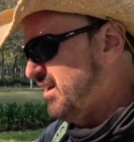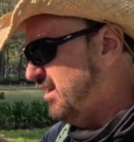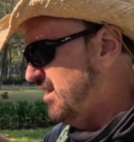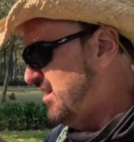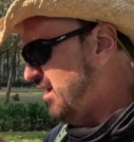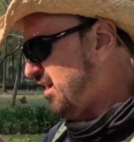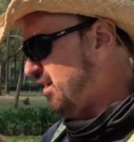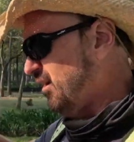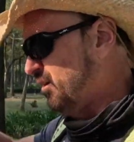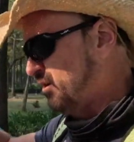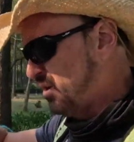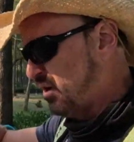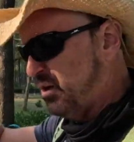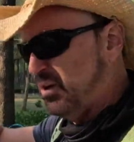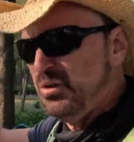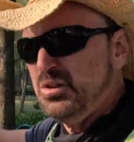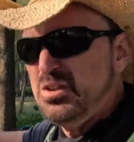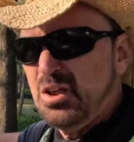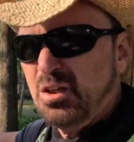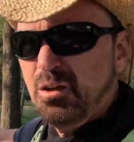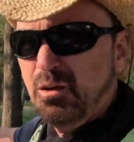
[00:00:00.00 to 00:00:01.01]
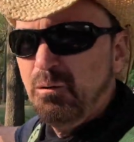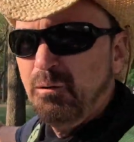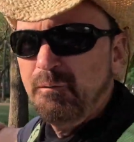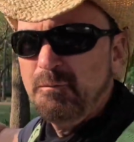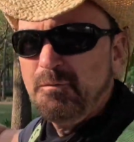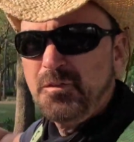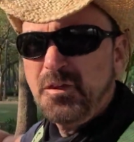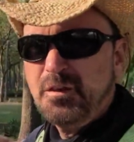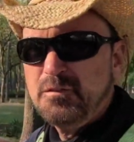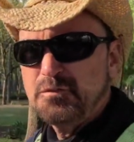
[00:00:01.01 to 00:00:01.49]
that you'll go to
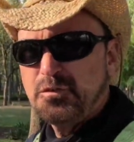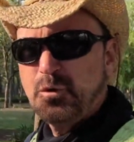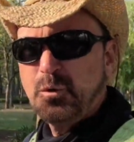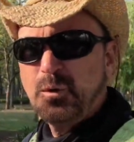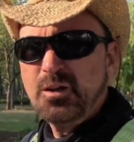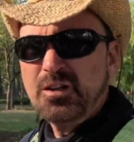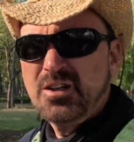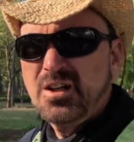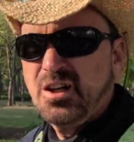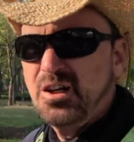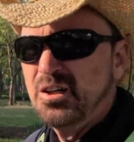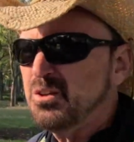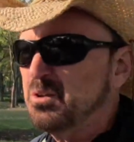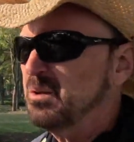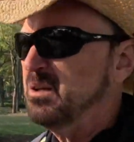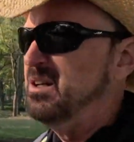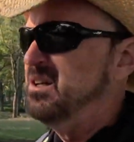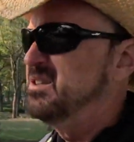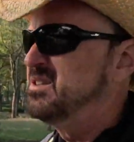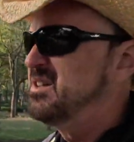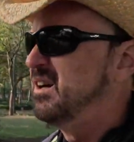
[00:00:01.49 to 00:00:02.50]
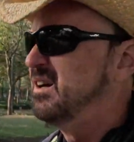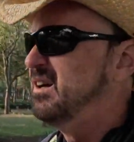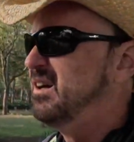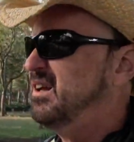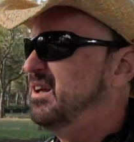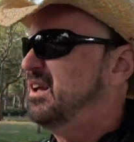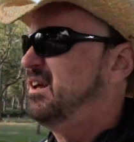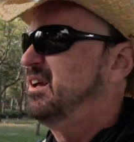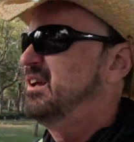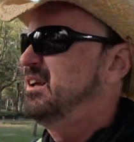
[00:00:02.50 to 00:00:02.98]
in foreign countries,
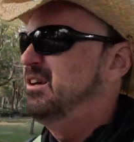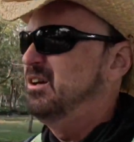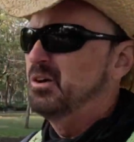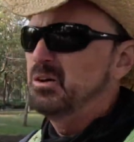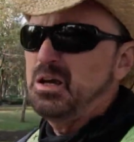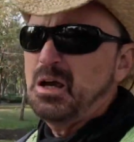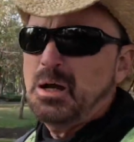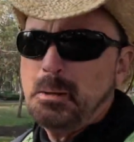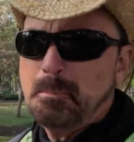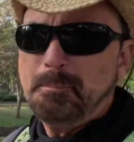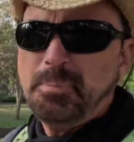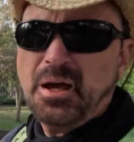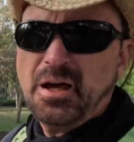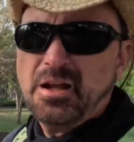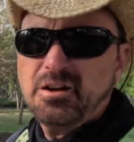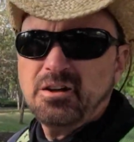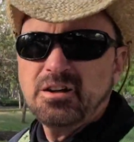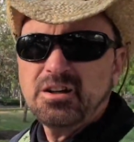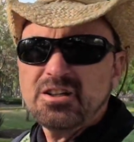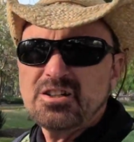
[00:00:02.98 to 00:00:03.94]
you'll get a better